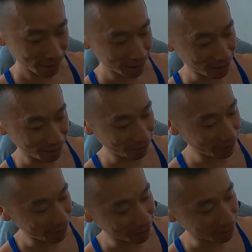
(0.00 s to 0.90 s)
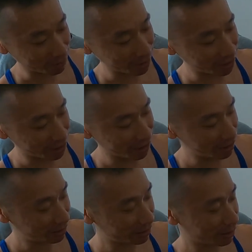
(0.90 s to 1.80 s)
So it's really
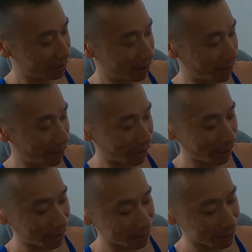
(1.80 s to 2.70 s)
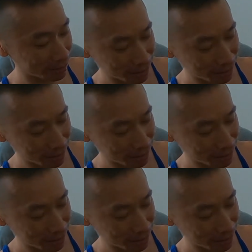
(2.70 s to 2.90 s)
good. And